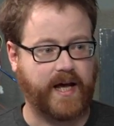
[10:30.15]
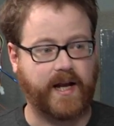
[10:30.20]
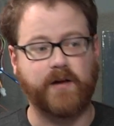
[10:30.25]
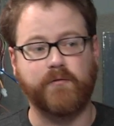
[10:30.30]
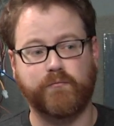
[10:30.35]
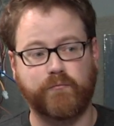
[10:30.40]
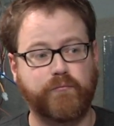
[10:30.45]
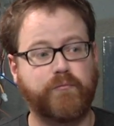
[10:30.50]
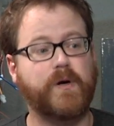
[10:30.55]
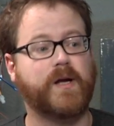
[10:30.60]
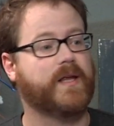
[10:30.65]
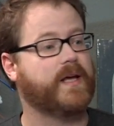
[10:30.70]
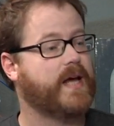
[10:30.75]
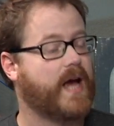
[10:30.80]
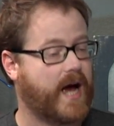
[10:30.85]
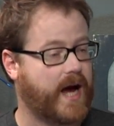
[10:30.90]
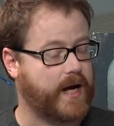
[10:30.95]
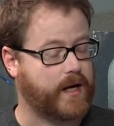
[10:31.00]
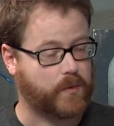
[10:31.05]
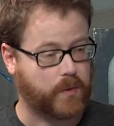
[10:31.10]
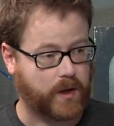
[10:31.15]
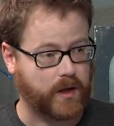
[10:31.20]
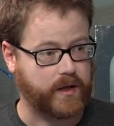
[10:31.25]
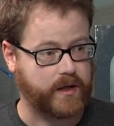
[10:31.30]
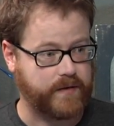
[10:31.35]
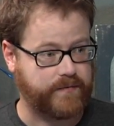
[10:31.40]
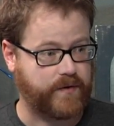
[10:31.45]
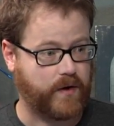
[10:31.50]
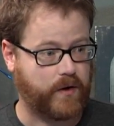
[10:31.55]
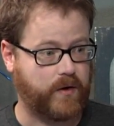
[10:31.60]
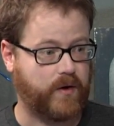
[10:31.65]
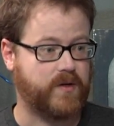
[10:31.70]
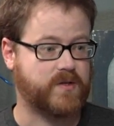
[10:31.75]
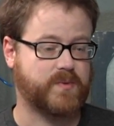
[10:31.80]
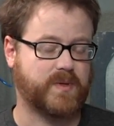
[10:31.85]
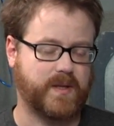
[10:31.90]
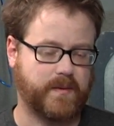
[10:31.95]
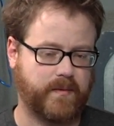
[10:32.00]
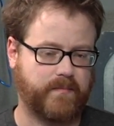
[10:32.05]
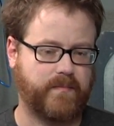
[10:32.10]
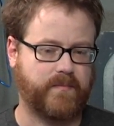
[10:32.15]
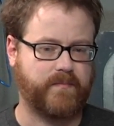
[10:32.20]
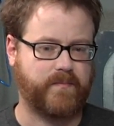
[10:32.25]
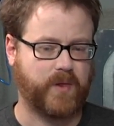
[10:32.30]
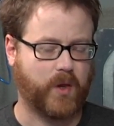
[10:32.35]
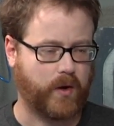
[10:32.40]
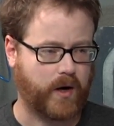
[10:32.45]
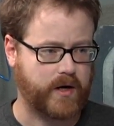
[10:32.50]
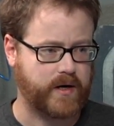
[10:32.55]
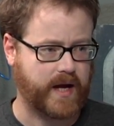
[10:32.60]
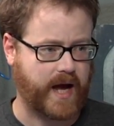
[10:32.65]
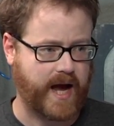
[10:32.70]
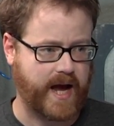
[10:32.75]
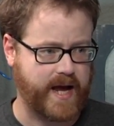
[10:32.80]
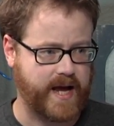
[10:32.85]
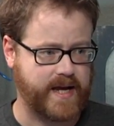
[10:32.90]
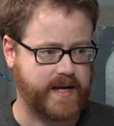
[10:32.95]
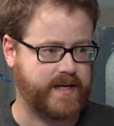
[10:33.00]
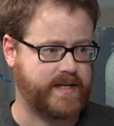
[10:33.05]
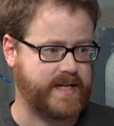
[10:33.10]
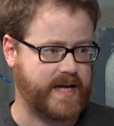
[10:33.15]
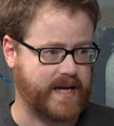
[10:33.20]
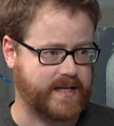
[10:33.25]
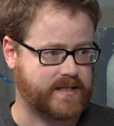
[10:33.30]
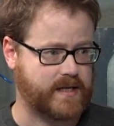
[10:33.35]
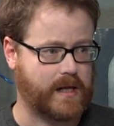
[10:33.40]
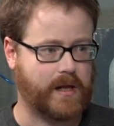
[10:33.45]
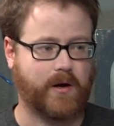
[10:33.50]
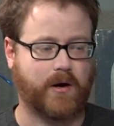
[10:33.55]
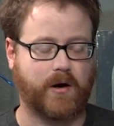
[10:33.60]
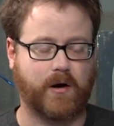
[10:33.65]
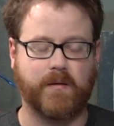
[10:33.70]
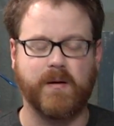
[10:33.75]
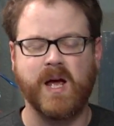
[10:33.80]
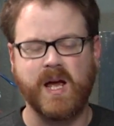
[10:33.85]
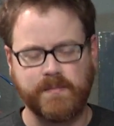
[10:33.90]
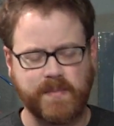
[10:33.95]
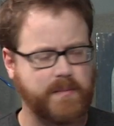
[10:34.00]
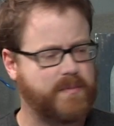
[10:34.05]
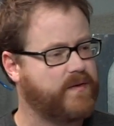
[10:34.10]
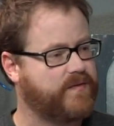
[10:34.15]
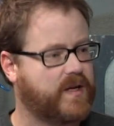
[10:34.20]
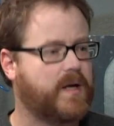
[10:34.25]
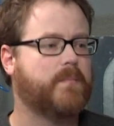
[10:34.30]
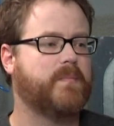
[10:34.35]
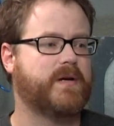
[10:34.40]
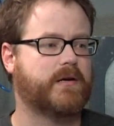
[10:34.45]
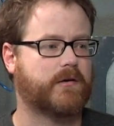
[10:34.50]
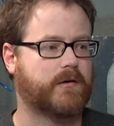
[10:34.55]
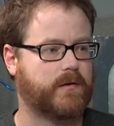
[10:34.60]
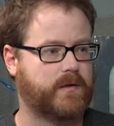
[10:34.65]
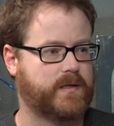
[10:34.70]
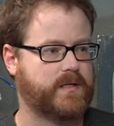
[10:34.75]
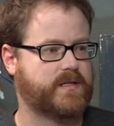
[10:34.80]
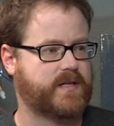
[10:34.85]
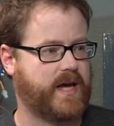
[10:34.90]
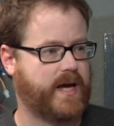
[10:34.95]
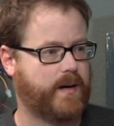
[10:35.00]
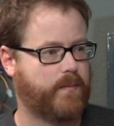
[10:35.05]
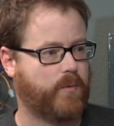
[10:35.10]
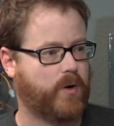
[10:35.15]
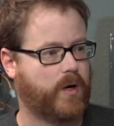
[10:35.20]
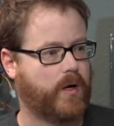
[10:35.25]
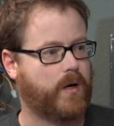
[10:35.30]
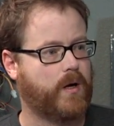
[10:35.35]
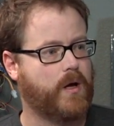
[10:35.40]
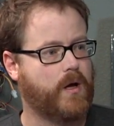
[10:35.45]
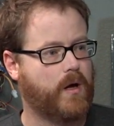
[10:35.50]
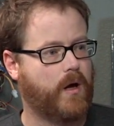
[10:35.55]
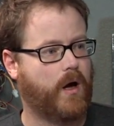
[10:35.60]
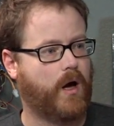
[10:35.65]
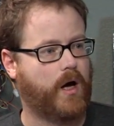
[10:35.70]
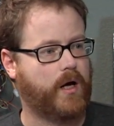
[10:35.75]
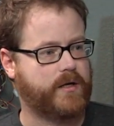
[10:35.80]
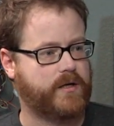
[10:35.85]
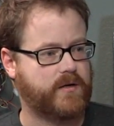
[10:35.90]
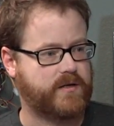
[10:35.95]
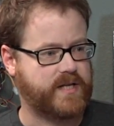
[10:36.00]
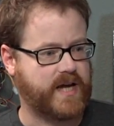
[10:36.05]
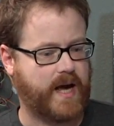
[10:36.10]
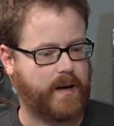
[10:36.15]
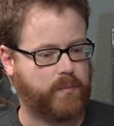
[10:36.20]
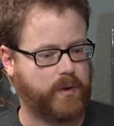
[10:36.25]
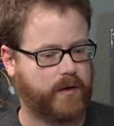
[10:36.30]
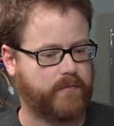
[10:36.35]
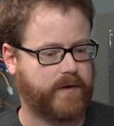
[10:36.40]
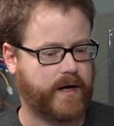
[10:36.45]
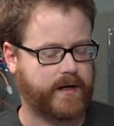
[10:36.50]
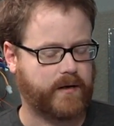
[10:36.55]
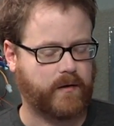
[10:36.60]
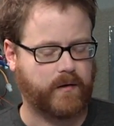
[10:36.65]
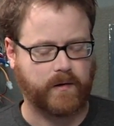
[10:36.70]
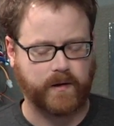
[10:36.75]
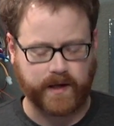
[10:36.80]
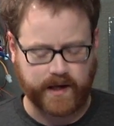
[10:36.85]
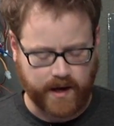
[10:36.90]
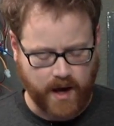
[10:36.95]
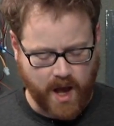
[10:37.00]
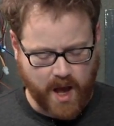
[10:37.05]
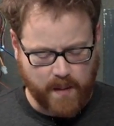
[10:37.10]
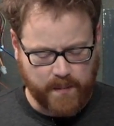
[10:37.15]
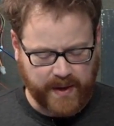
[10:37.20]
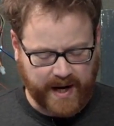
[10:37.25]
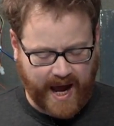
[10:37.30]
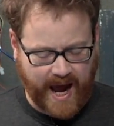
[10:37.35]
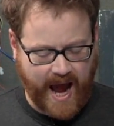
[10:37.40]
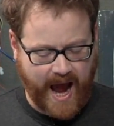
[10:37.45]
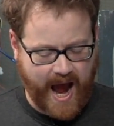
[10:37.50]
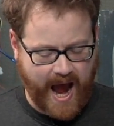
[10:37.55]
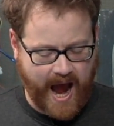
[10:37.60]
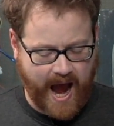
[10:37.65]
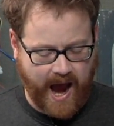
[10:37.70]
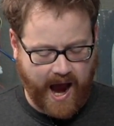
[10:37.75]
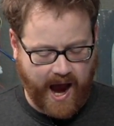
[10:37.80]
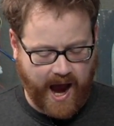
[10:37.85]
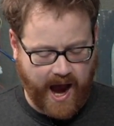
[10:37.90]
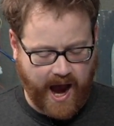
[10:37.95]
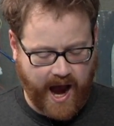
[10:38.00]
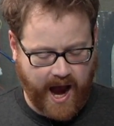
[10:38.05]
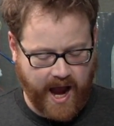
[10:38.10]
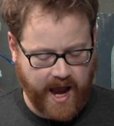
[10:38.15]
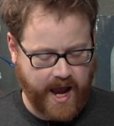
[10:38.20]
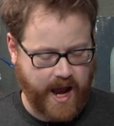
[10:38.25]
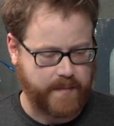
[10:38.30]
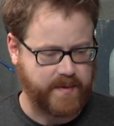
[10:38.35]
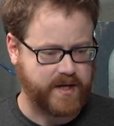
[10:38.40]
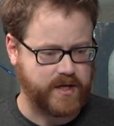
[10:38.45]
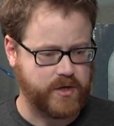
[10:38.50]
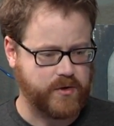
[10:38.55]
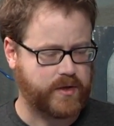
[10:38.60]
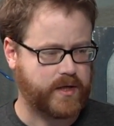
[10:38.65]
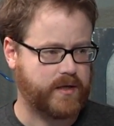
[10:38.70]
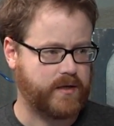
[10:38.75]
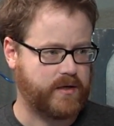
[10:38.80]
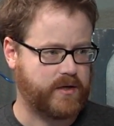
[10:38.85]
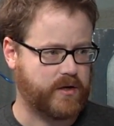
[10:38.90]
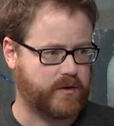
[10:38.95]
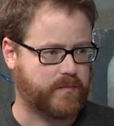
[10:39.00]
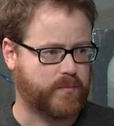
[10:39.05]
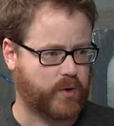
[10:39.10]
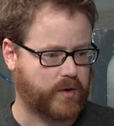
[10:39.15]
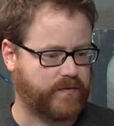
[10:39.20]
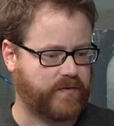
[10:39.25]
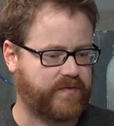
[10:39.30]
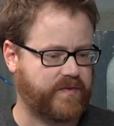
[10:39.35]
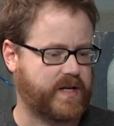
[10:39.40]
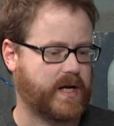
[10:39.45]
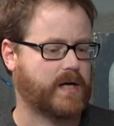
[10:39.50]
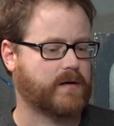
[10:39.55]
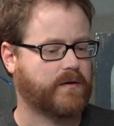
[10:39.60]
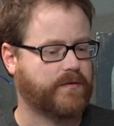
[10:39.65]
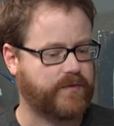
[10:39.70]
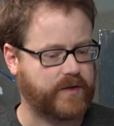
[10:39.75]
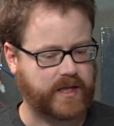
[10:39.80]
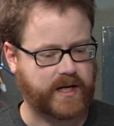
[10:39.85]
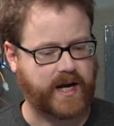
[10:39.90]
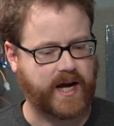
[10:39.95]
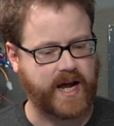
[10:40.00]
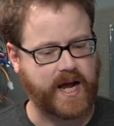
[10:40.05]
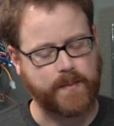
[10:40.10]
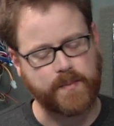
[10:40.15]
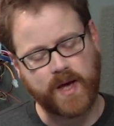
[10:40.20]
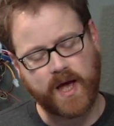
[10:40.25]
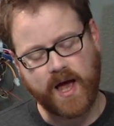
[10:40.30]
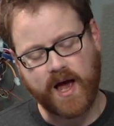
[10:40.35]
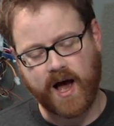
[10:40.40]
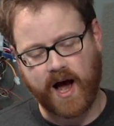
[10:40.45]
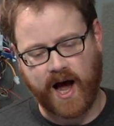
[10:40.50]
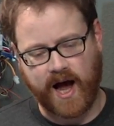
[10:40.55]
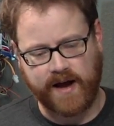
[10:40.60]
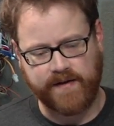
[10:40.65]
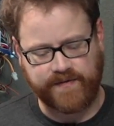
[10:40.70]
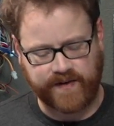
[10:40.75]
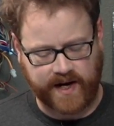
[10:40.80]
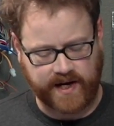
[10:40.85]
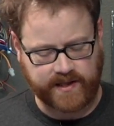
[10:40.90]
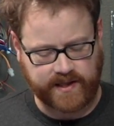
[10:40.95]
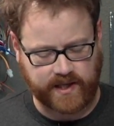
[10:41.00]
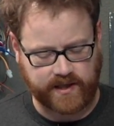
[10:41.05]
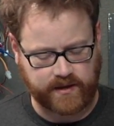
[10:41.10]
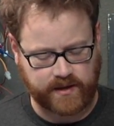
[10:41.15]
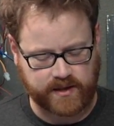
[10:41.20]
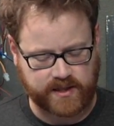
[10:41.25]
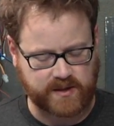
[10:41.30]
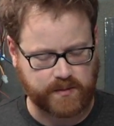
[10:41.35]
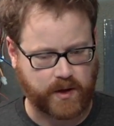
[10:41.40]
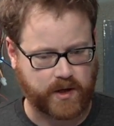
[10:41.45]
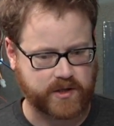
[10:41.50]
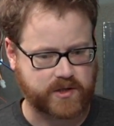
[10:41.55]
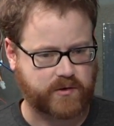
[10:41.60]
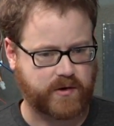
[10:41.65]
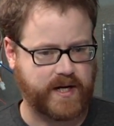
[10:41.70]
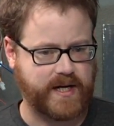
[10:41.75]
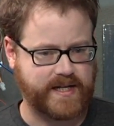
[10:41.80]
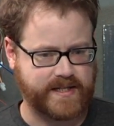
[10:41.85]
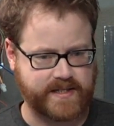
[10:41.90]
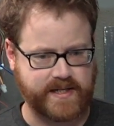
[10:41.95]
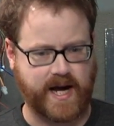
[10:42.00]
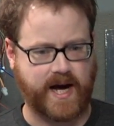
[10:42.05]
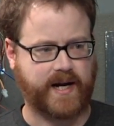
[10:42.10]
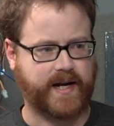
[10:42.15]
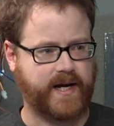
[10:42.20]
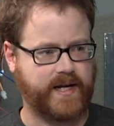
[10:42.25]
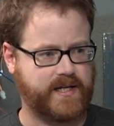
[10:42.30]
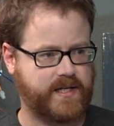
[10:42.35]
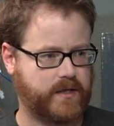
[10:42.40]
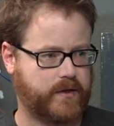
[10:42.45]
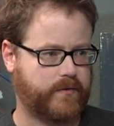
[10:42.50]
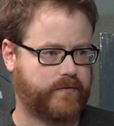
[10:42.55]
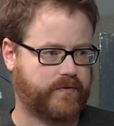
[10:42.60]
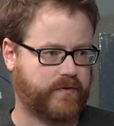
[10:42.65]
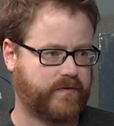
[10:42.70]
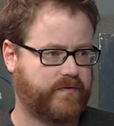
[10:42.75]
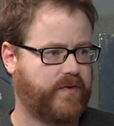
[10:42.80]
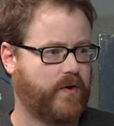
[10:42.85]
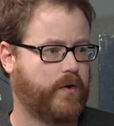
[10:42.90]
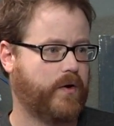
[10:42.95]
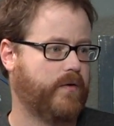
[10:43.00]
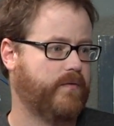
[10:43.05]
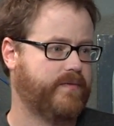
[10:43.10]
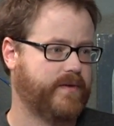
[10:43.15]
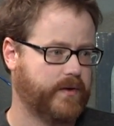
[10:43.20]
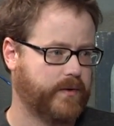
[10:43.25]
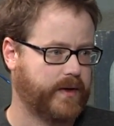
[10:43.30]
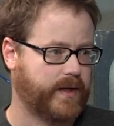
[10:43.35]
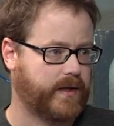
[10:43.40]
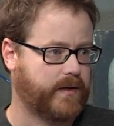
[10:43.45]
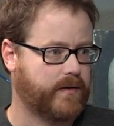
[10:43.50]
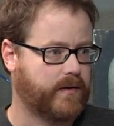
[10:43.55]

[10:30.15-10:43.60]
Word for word: at really high-quality photos with a large, high-end D S L R, maybe even a mirrorless camera on your tablet regularly. But I, I mean, you can, you're more of a photographer than I am. I find that the small screen is not ideal for photo viewing.